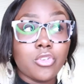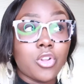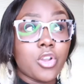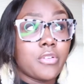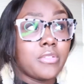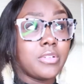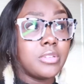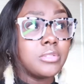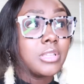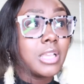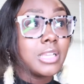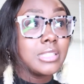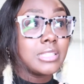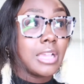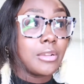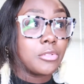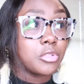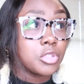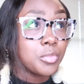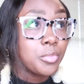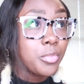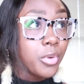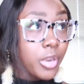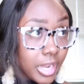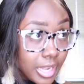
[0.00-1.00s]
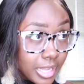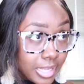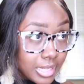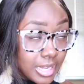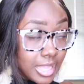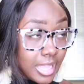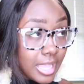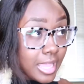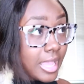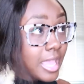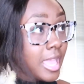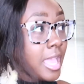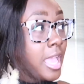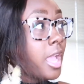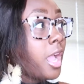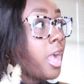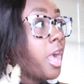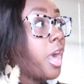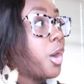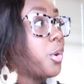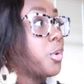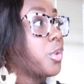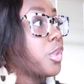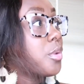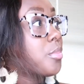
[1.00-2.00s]
know if it's because i was pregnant
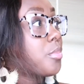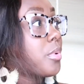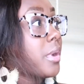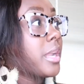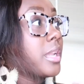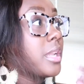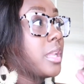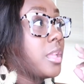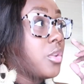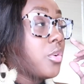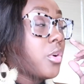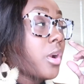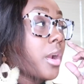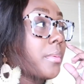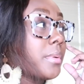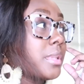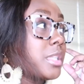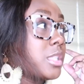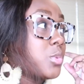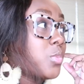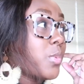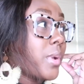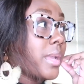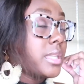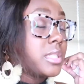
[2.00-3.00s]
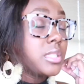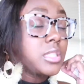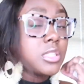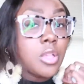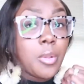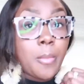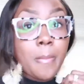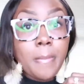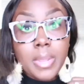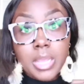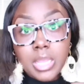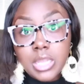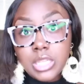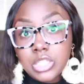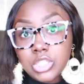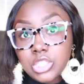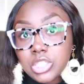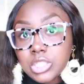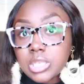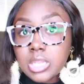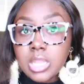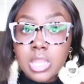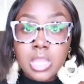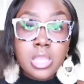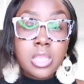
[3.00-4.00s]
when you're pregnant you're already sweating so much
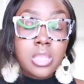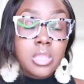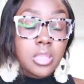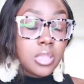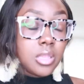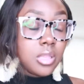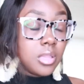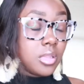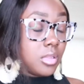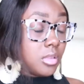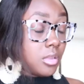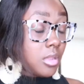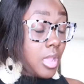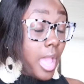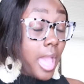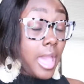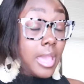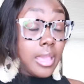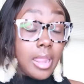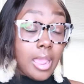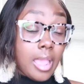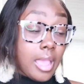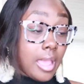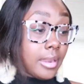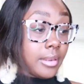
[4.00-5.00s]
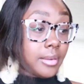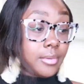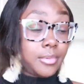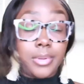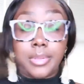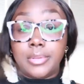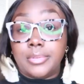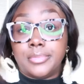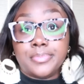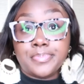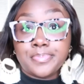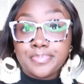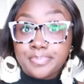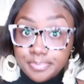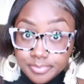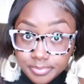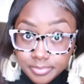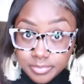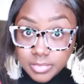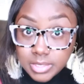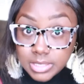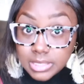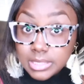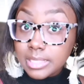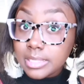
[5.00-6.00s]
and i i don't know
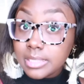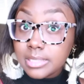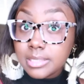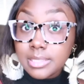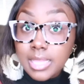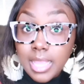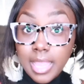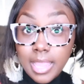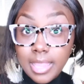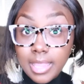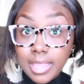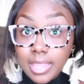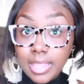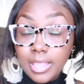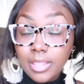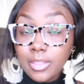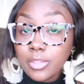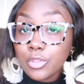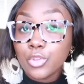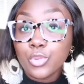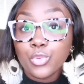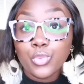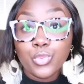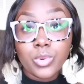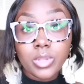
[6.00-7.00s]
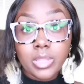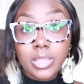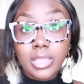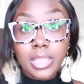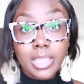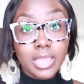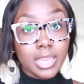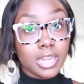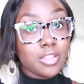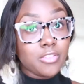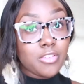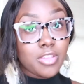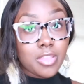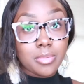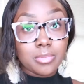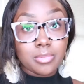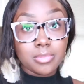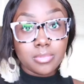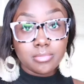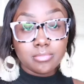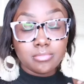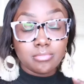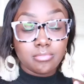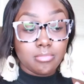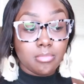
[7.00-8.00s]
to this day you really can't even
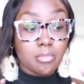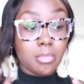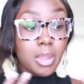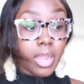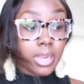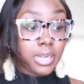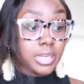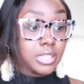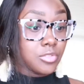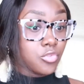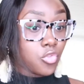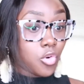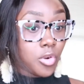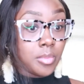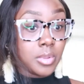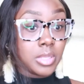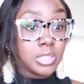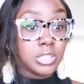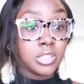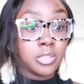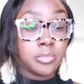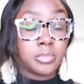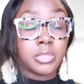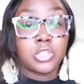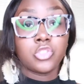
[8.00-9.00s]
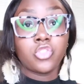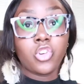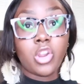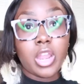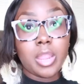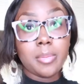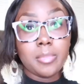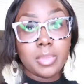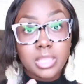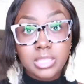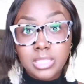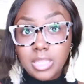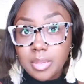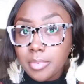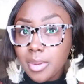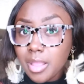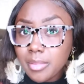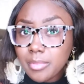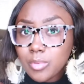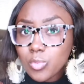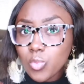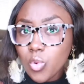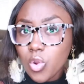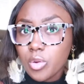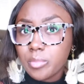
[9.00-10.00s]
buy this for me and tell me to try it because I
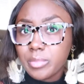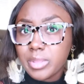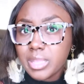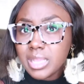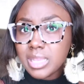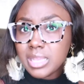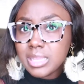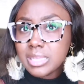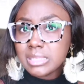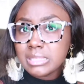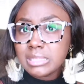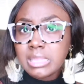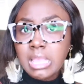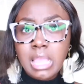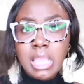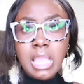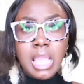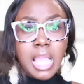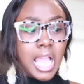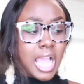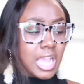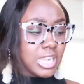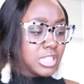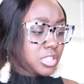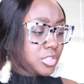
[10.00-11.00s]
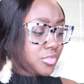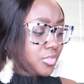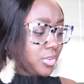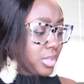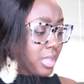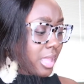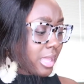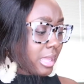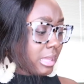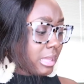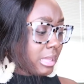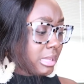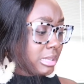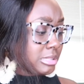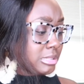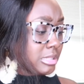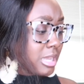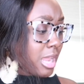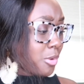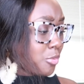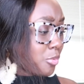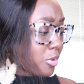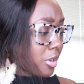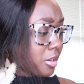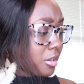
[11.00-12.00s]
probably won't because I just feel like it is
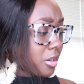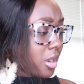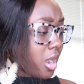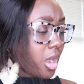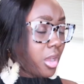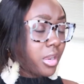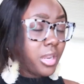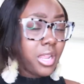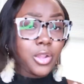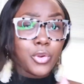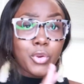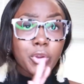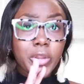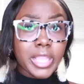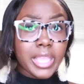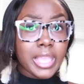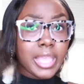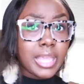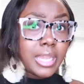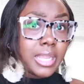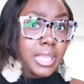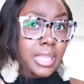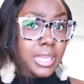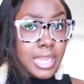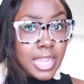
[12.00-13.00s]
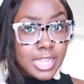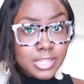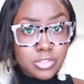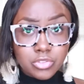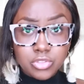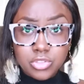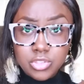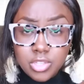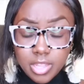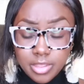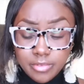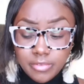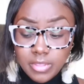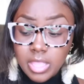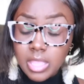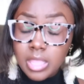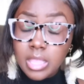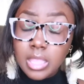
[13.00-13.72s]
not work. all that organic natural stuff